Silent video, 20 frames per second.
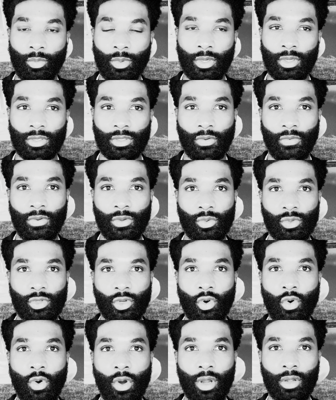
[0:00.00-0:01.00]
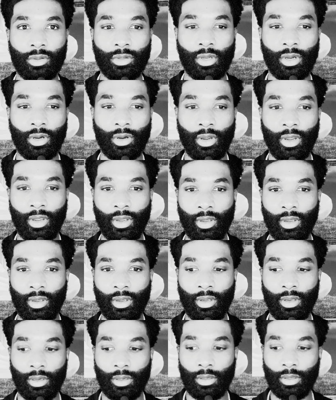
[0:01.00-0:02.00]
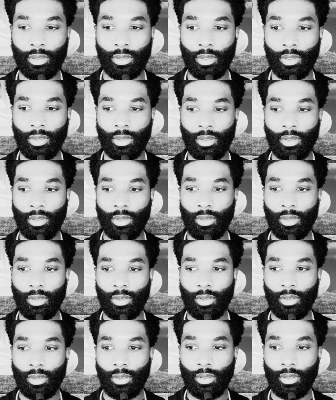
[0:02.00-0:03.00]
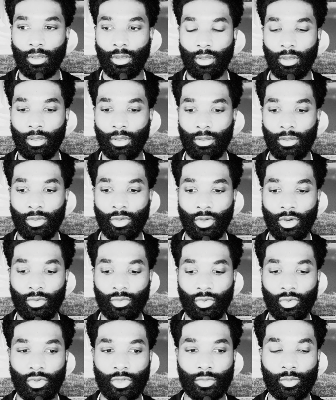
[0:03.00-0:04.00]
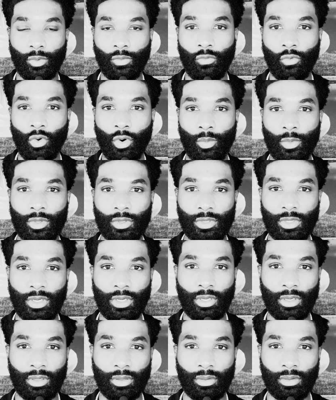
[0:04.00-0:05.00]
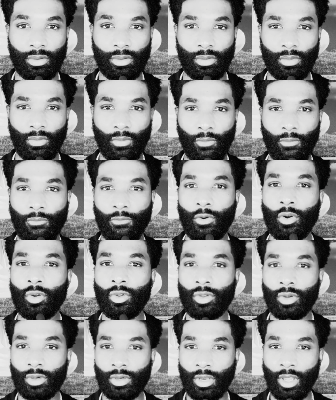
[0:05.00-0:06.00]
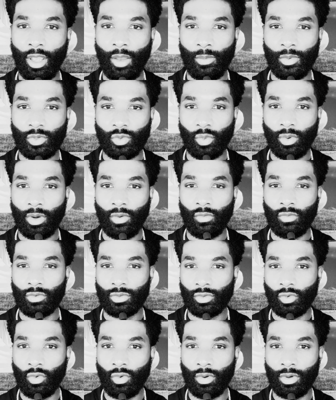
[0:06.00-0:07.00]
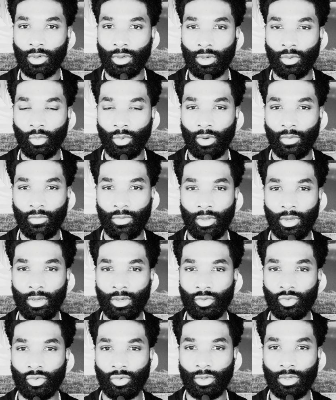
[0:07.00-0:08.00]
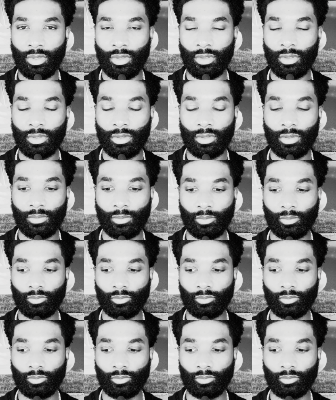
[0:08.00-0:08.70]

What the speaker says: Because if he was to go out there and do this performance, he can further damage whatever is going on, whatever the injury is.